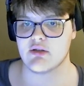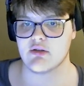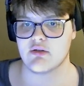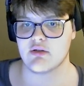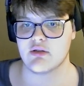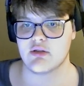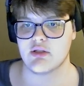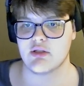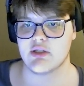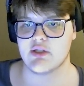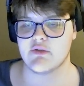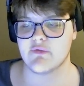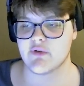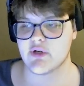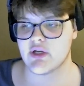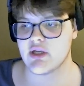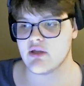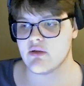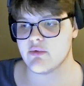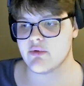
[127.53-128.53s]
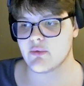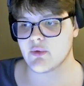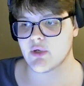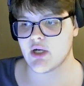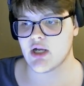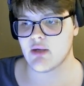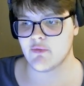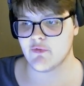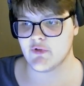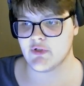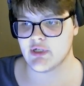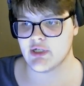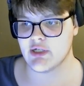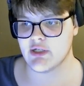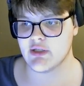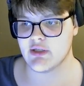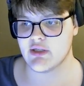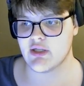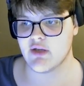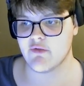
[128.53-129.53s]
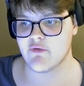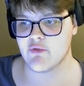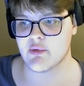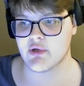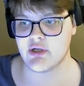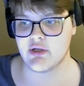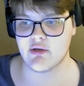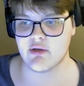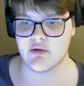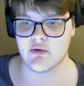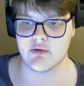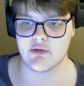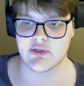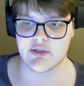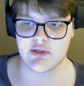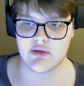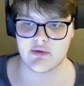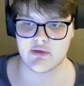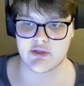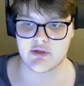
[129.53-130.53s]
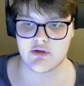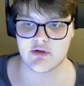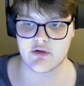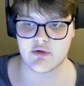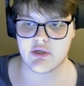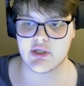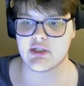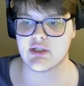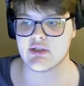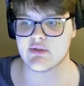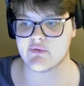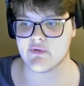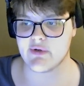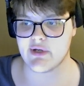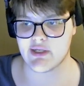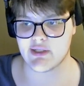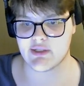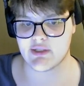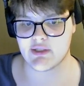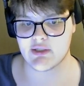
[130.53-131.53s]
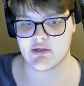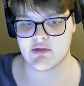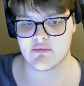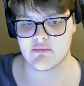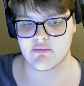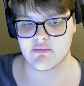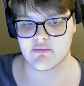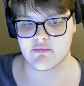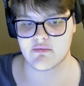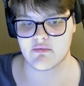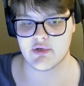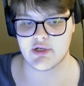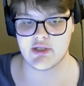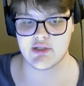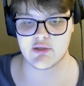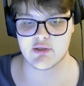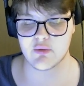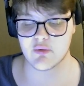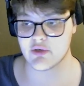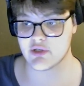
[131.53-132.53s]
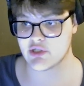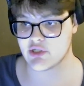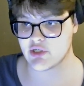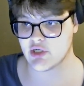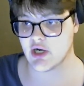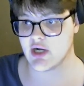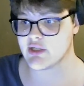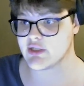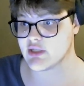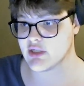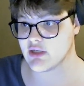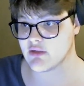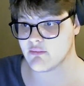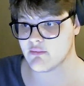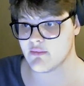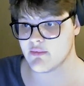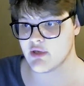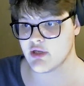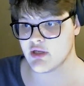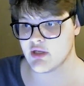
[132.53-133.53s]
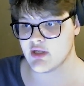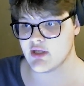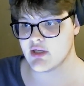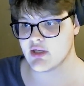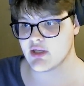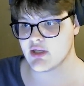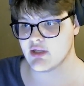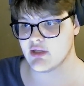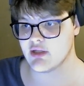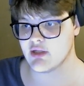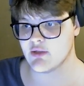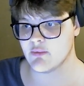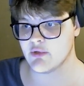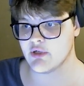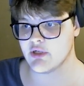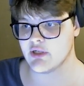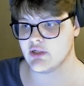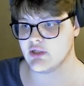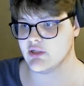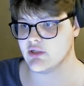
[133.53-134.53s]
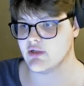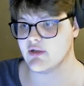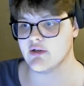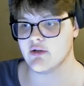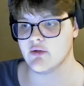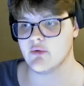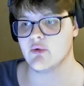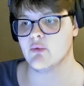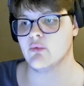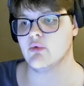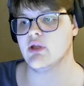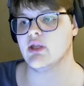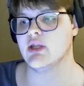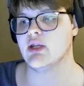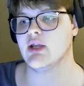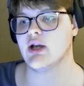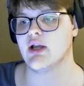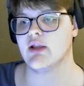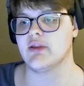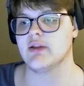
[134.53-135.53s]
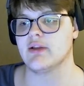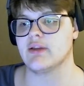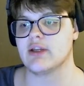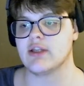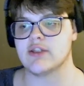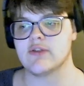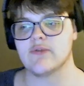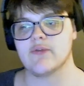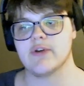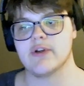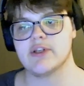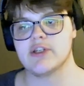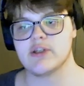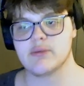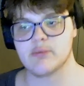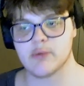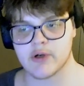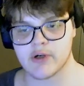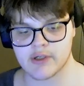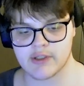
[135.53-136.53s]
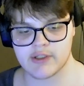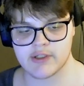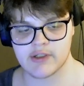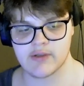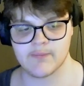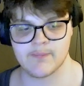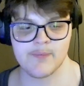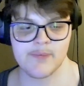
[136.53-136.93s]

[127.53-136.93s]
His fight with Rob Font, everybody knows that was a horrendous fight, but he tore his tricep. He did what he needed to do to win. I think that's very smart.